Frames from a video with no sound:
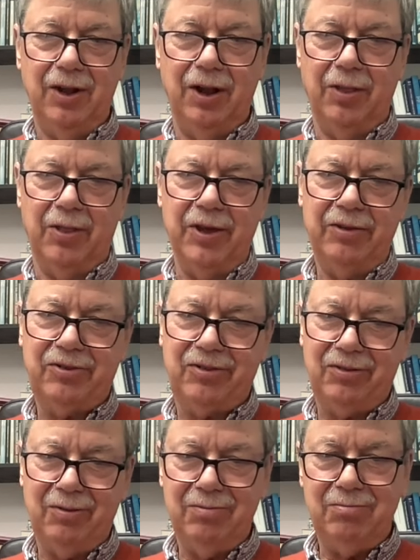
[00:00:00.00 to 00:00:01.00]
And
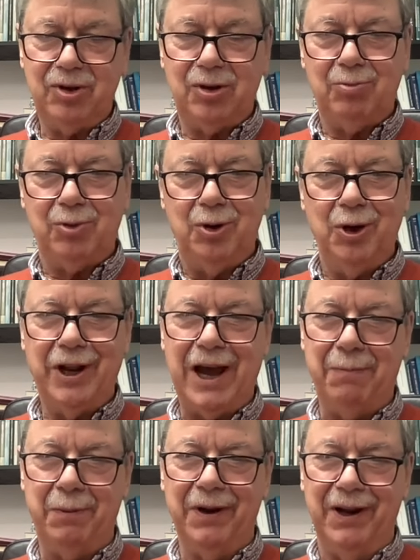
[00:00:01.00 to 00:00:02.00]
this could
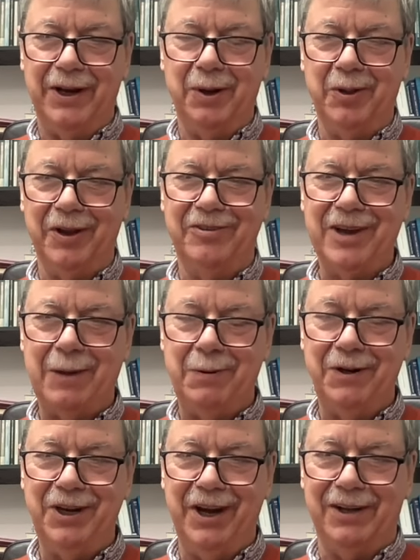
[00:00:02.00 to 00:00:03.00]
happen. I don't think it's
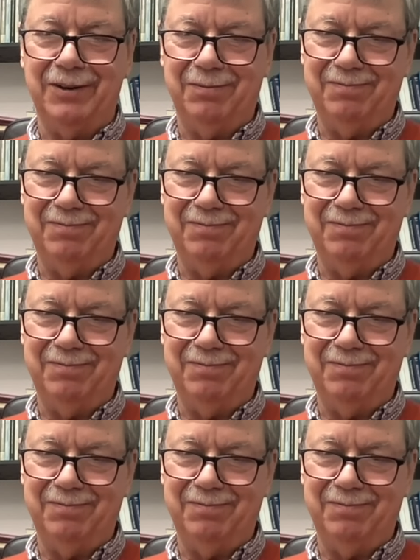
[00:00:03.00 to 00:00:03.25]
happened yet.